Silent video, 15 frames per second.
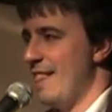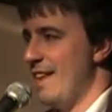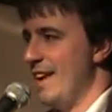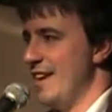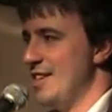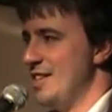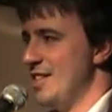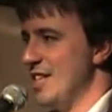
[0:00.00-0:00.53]

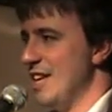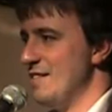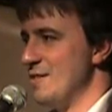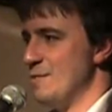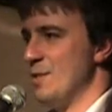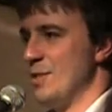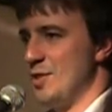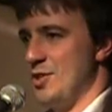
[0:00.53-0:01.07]
and she gives
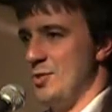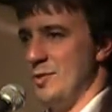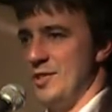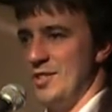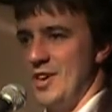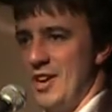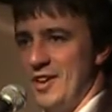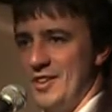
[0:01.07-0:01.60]
birth to a
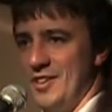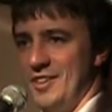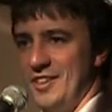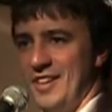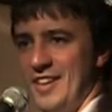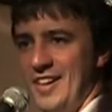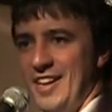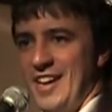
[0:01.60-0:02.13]

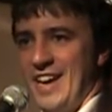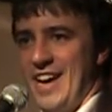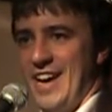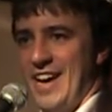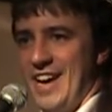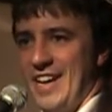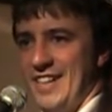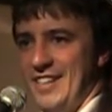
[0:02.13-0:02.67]
daughter
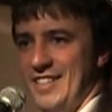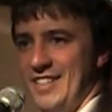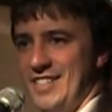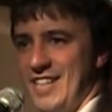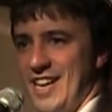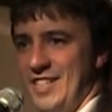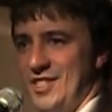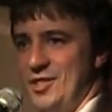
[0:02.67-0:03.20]
and
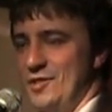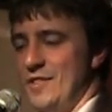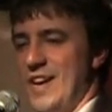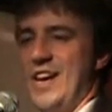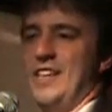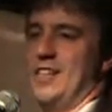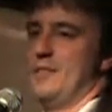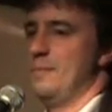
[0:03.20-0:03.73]
says, "You
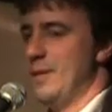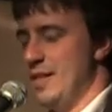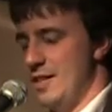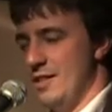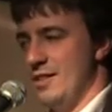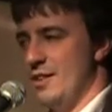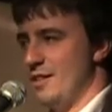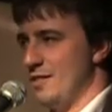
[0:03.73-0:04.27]
hated me,"
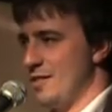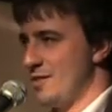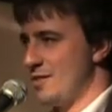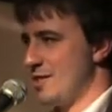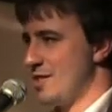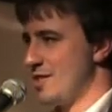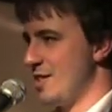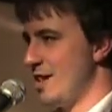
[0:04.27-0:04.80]
and all this
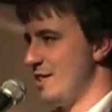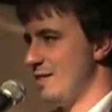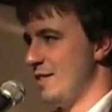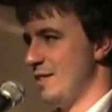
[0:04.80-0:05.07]
sort of stuff.